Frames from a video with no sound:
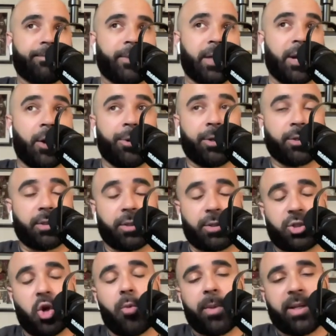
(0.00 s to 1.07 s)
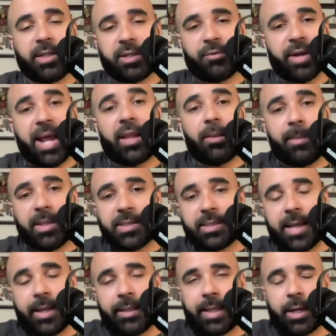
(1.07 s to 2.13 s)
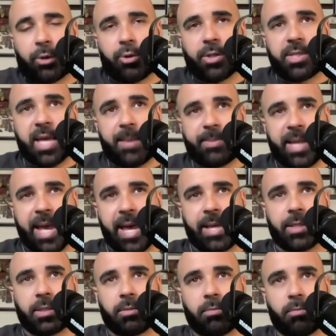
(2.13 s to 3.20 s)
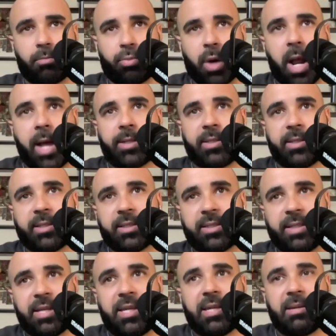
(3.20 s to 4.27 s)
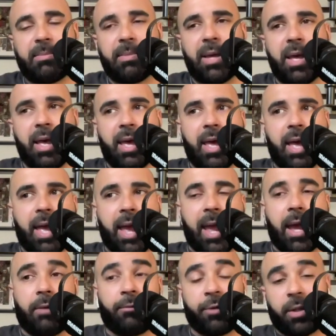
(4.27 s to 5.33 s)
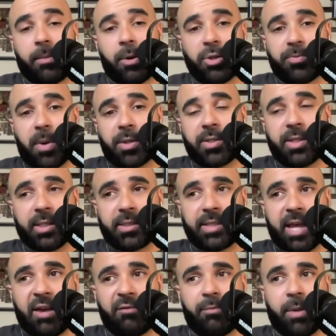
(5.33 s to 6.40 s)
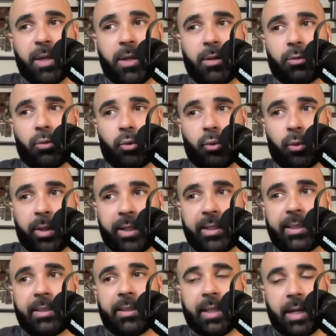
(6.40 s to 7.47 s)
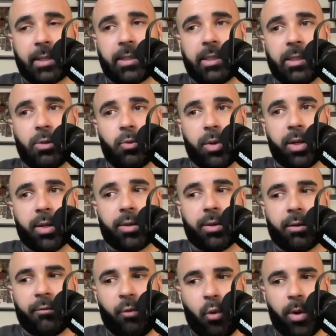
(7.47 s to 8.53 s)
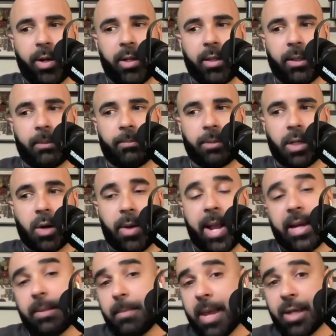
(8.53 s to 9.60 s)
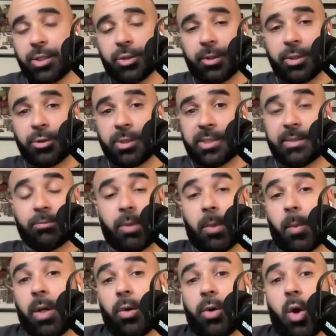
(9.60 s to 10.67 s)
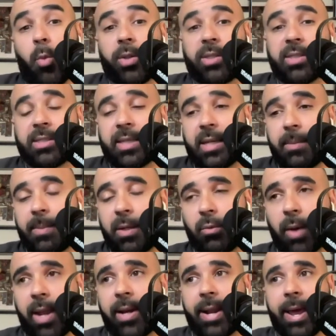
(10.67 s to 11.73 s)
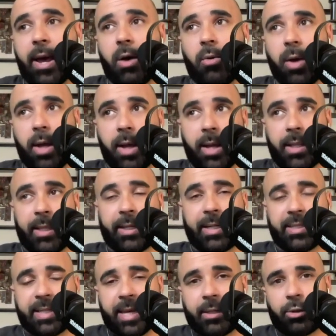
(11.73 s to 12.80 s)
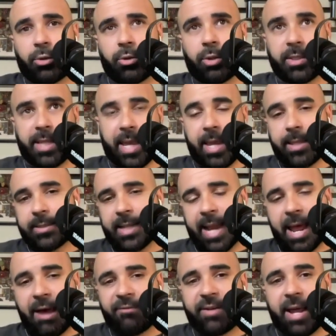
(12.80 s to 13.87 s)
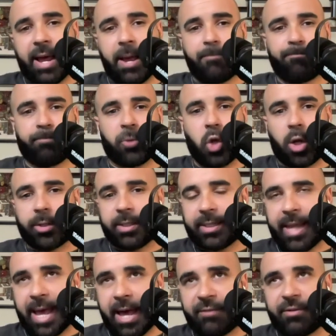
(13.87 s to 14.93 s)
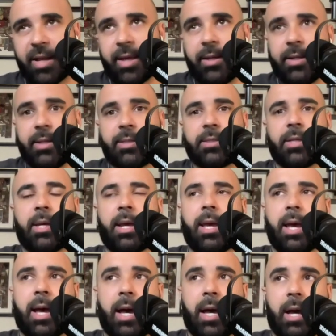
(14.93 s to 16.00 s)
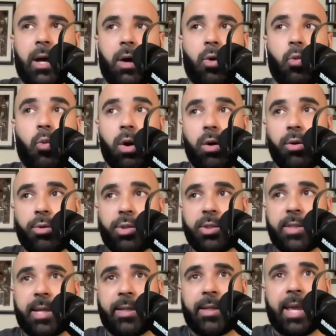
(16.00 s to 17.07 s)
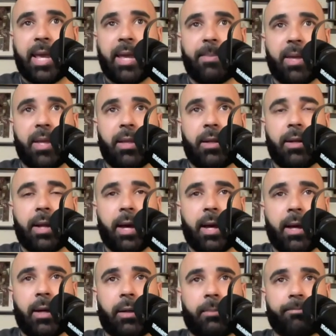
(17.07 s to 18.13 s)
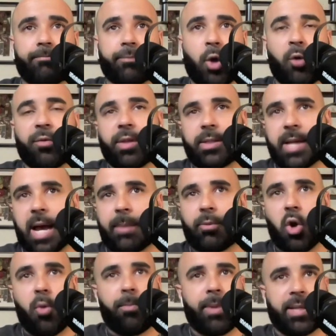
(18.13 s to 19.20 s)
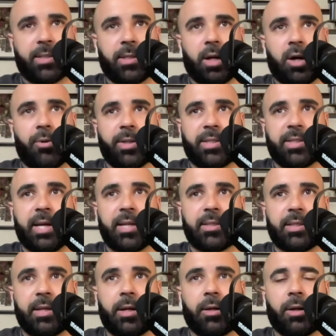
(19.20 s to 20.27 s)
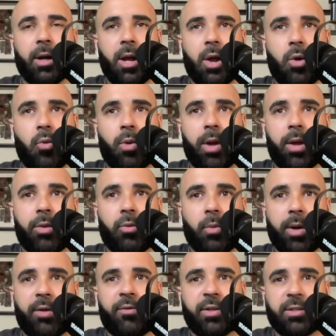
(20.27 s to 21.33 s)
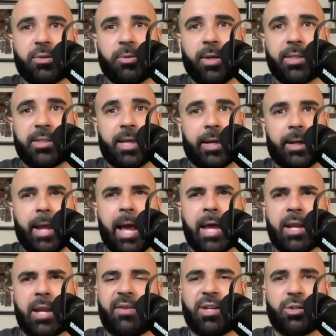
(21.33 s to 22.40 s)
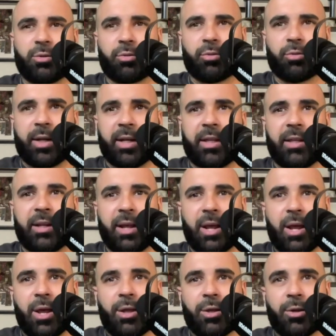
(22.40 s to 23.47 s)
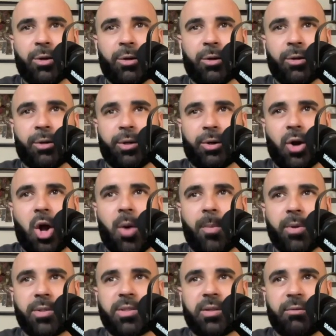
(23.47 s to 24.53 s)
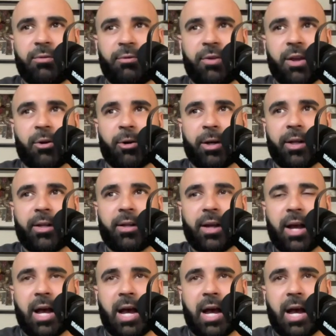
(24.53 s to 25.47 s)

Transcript: You know, there's so many different elements that Kristaps has brought to this team. And for the most part, the Celtics have been really lucky with avoiding, you know, any major injuries. And we don't know what this is going to be right now. Like I said, Chris Haynes at halftime called it calf tightness. Woj then came in over the top rope, as he always does here, with one of his tweets that kind of, as you read it, you're almost fearing